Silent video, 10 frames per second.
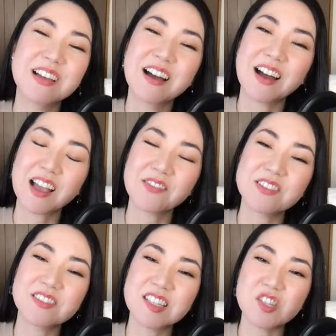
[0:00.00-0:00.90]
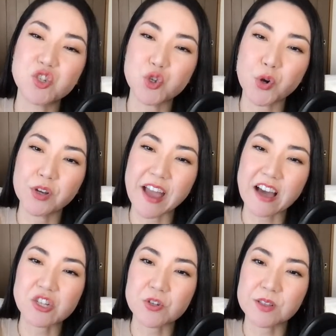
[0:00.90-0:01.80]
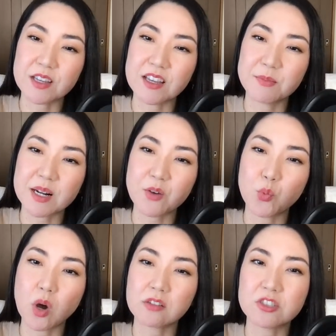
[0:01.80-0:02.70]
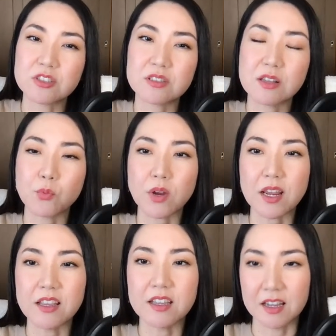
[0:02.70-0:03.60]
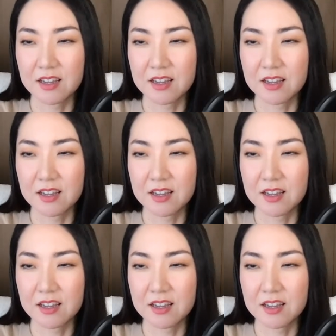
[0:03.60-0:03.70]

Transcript: haven't seen John actually, but I watched The Ring.